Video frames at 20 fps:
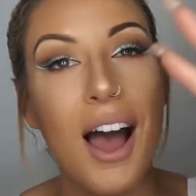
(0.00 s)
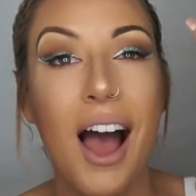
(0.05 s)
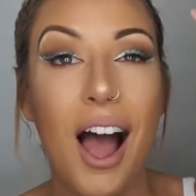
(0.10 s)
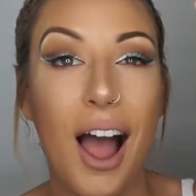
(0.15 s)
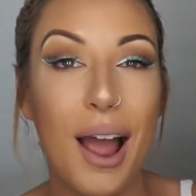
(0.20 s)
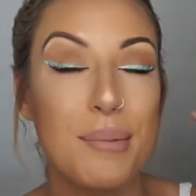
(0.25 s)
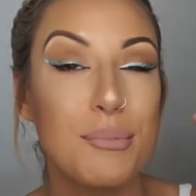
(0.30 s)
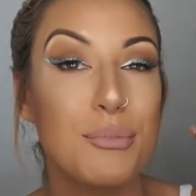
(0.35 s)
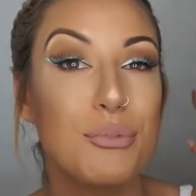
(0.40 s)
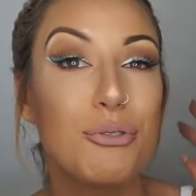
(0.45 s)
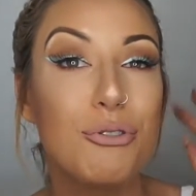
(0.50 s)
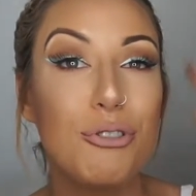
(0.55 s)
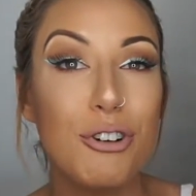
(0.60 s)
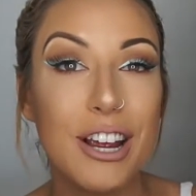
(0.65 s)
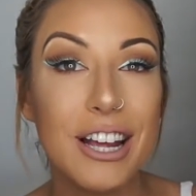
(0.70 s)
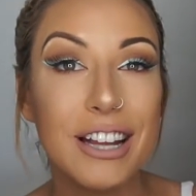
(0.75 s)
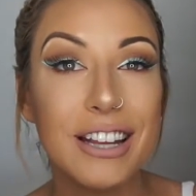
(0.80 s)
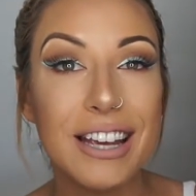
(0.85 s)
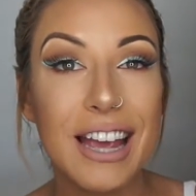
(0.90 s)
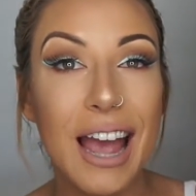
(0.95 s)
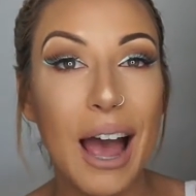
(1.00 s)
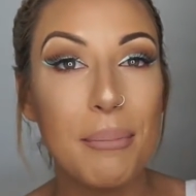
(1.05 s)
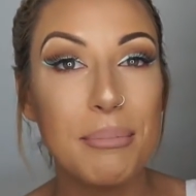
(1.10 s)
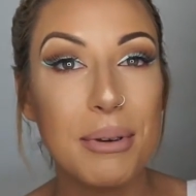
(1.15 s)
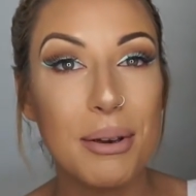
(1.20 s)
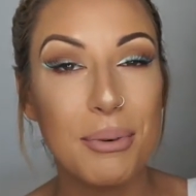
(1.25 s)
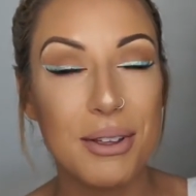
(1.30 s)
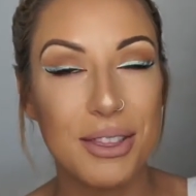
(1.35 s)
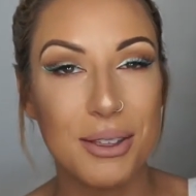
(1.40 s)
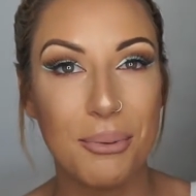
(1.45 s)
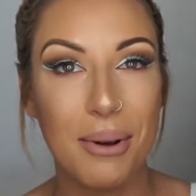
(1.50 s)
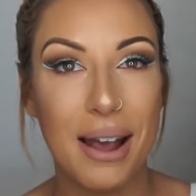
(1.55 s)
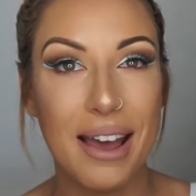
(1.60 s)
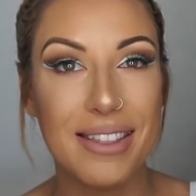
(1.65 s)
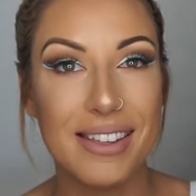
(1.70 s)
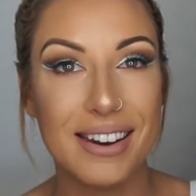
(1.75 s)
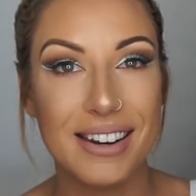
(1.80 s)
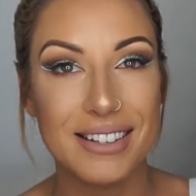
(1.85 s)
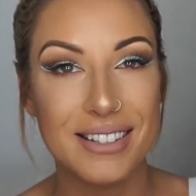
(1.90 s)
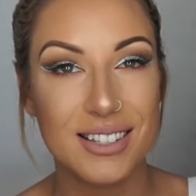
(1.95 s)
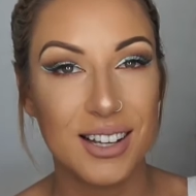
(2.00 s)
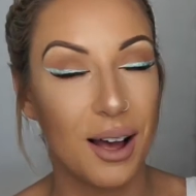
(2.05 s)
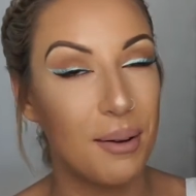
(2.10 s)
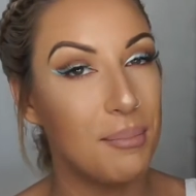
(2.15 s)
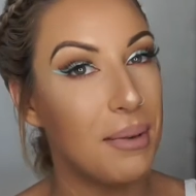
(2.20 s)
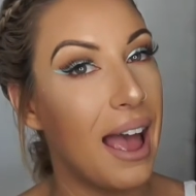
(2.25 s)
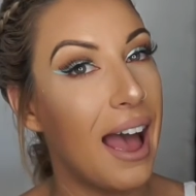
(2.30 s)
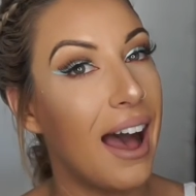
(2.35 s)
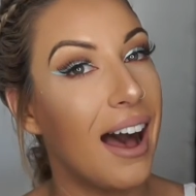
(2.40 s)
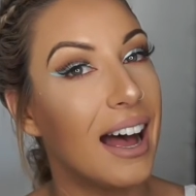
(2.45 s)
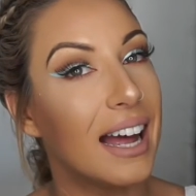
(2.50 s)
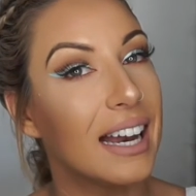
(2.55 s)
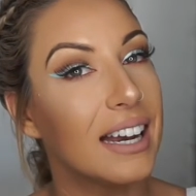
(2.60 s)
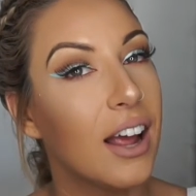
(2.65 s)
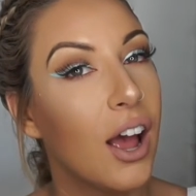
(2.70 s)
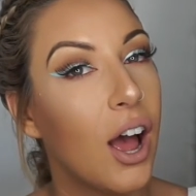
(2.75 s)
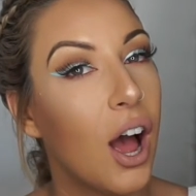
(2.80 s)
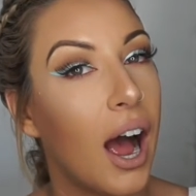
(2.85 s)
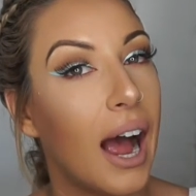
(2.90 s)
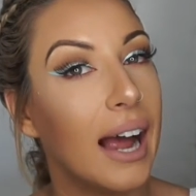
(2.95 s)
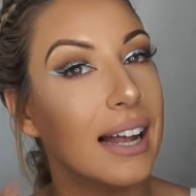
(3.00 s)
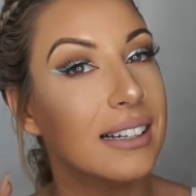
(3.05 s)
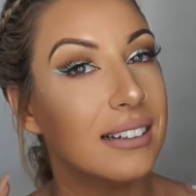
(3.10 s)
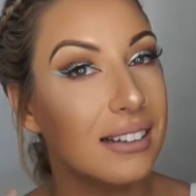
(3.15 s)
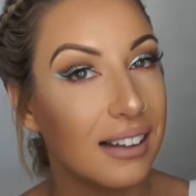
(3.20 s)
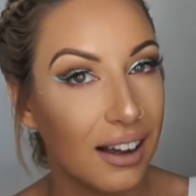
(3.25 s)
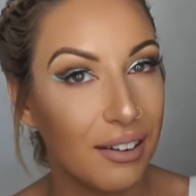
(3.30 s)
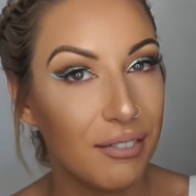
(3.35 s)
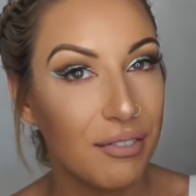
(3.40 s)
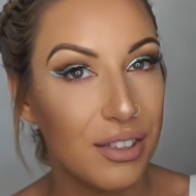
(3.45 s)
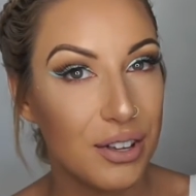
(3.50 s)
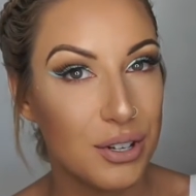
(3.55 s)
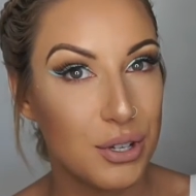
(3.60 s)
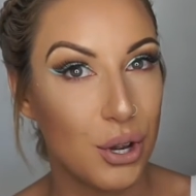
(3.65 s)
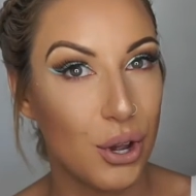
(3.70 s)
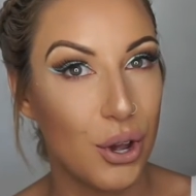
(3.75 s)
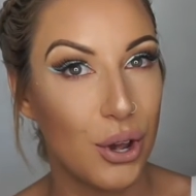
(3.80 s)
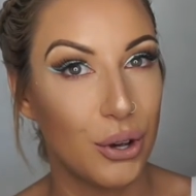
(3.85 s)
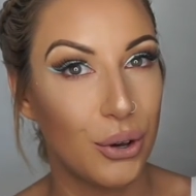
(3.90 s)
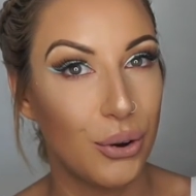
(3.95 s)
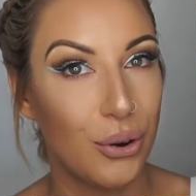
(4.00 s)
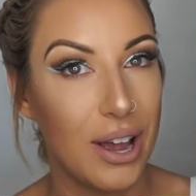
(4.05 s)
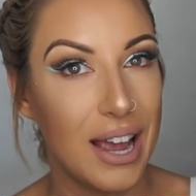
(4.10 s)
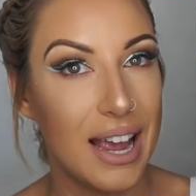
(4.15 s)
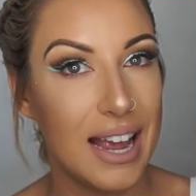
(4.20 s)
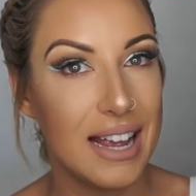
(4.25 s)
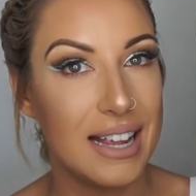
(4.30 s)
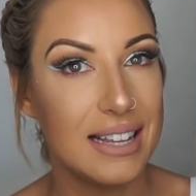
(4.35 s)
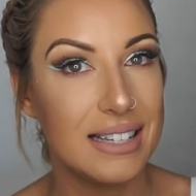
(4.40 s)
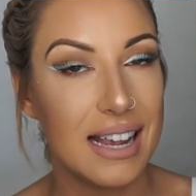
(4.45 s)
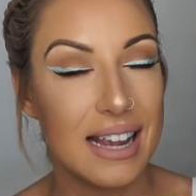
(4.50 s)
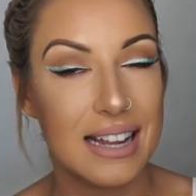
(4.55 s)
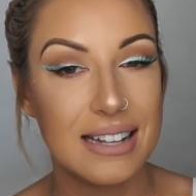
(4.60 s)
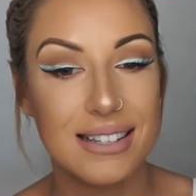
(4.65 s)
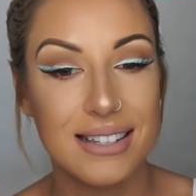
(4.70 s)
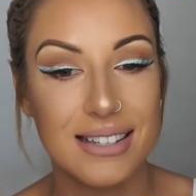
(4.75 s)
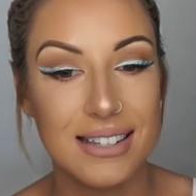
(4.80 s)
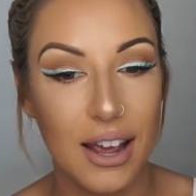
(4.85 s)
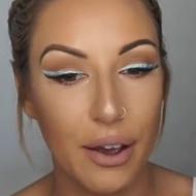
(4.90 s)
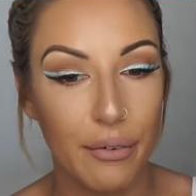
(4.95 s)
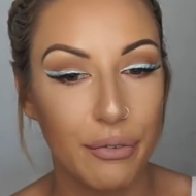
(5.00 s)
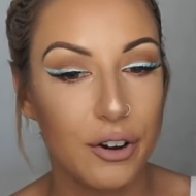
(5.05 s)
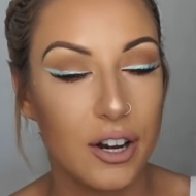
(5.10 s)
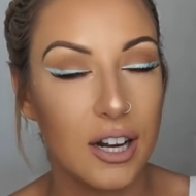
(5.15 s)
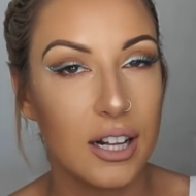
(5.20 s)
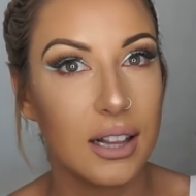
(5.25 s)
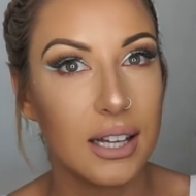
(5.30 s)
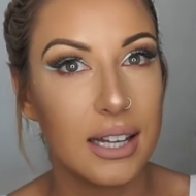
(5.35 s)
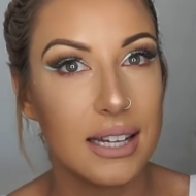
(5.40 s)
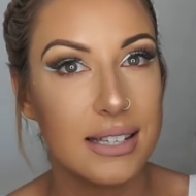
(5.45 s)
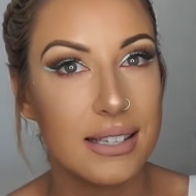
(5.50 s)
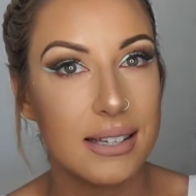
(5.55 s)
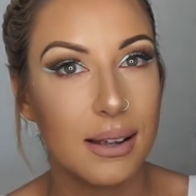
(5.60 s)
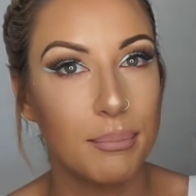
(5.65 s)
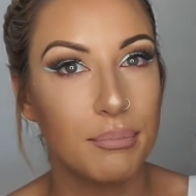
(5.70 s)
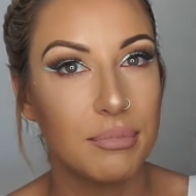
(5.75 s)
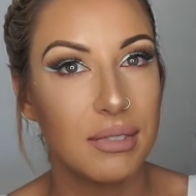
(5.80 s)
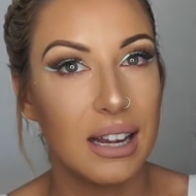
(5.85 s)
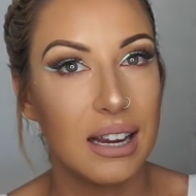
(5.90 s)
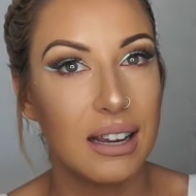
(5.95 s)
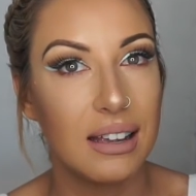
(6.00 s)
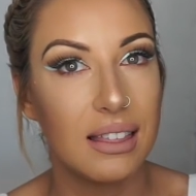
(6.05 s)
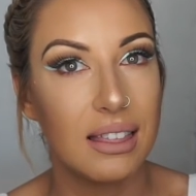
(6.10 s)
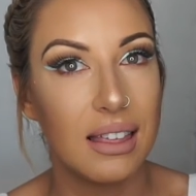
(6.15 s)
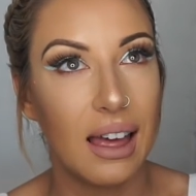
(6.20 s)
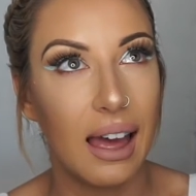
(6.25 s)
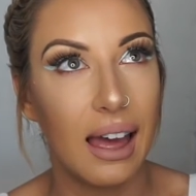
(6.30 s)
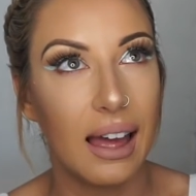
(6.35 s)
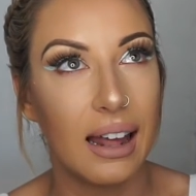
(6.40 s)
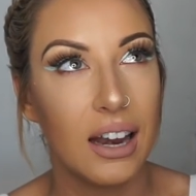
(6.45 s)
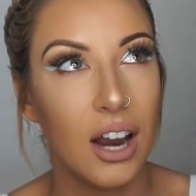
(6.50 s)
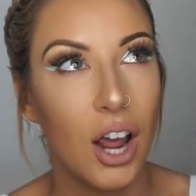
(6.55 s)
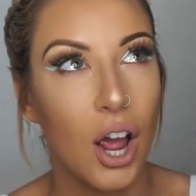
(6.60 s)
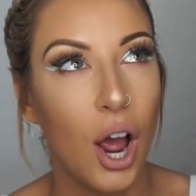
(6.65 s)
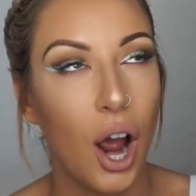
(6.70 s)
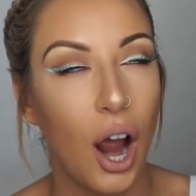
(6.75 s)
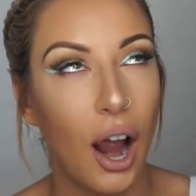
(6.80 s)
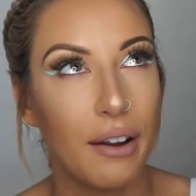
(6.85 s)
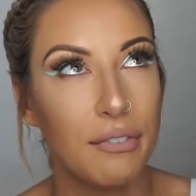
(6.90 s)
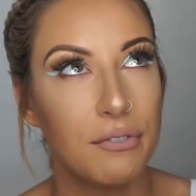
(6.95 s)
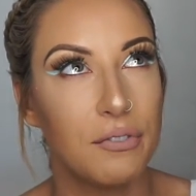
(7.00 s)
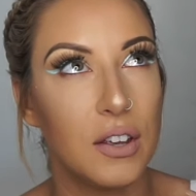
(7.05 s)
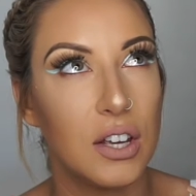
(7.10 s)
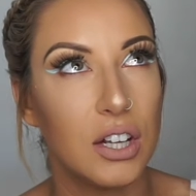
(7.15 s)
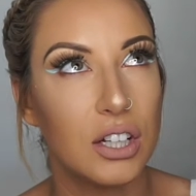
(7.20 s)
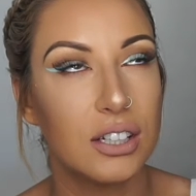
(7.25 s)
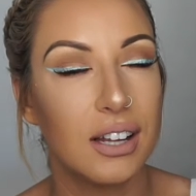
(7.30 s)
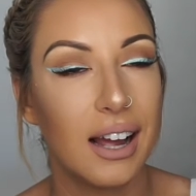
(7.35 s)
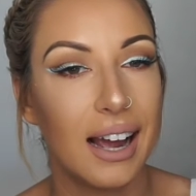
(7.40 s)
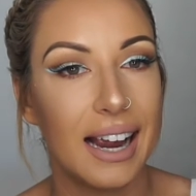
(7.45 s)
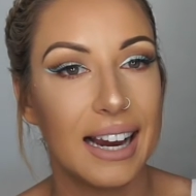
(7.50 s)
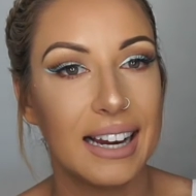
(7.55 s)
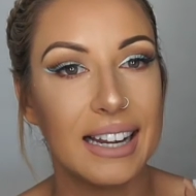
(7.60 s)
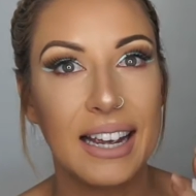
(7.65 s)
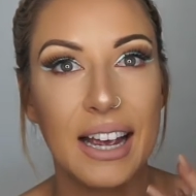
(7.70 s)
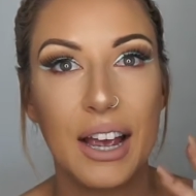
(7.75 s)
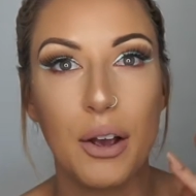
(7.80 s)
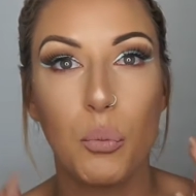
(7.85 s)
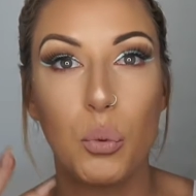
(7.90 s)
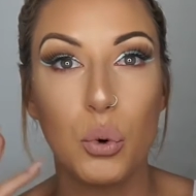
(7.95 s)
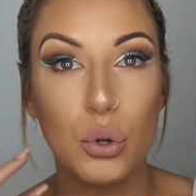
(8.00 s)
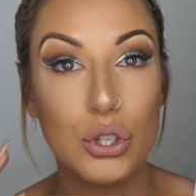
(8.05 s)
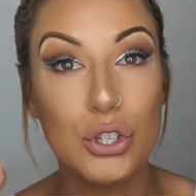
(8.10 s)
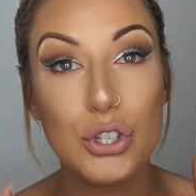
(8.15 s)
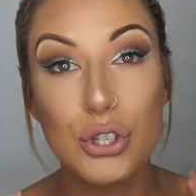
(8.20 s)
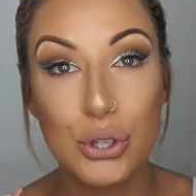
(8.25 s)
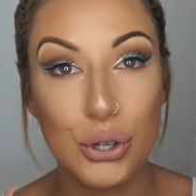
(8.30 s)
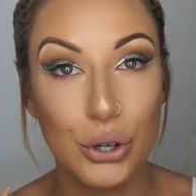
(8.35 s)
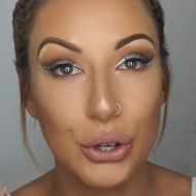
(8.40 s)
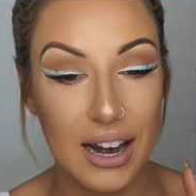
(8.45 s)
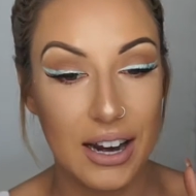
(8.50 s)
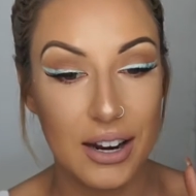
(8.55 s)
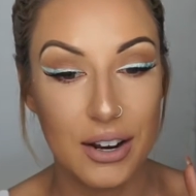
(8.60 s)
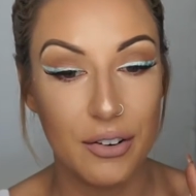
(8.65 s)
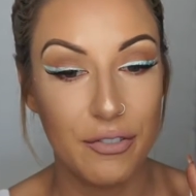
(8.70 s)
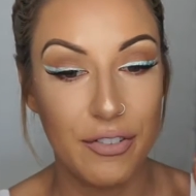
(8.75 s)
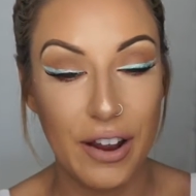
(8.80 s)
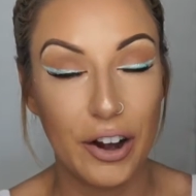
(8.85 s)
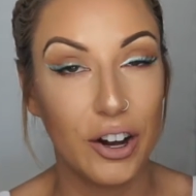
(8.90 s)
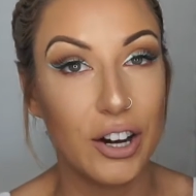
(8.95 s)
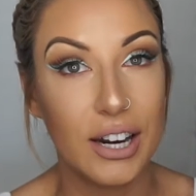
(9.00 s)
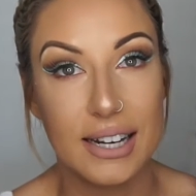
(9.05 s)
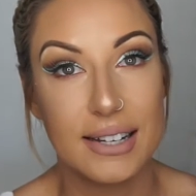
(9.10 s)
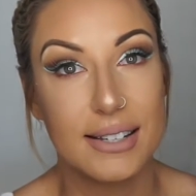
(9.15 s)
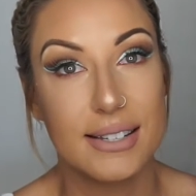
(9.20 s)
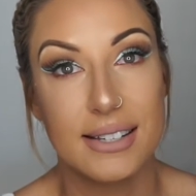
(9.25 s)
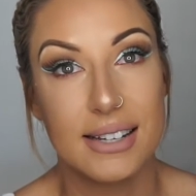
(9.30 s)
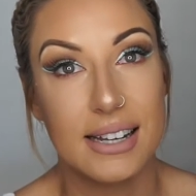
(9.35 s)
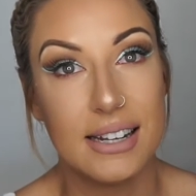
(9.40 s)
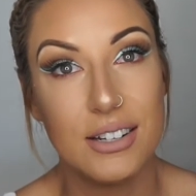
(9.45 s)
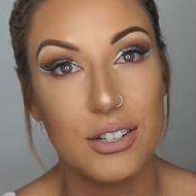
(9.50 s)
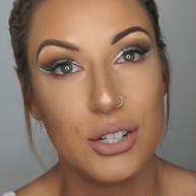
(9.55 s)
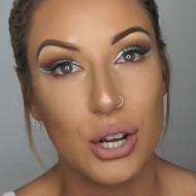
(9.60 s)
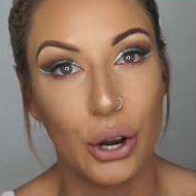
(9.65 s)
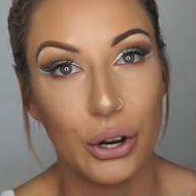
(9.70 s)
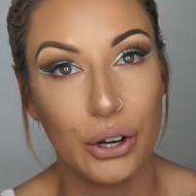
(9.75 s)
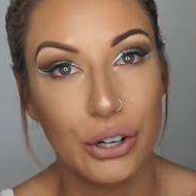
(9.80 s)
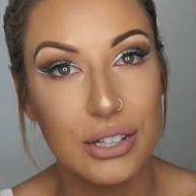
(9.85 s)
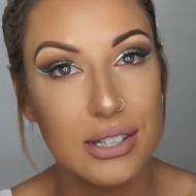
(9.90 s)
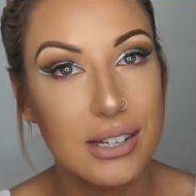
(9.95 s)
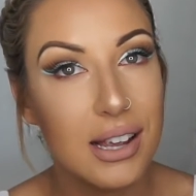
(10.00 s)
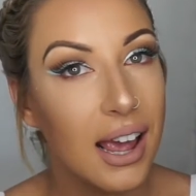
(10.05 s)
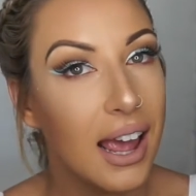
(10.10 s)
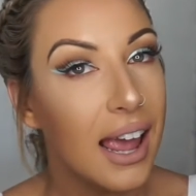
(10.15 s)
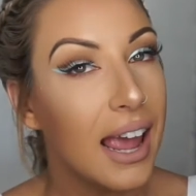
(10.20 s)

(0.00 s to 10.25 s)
I'm really happy with the way that it's come out. I love the turquoise. It's definitely something that I feel like would suit various skin tones.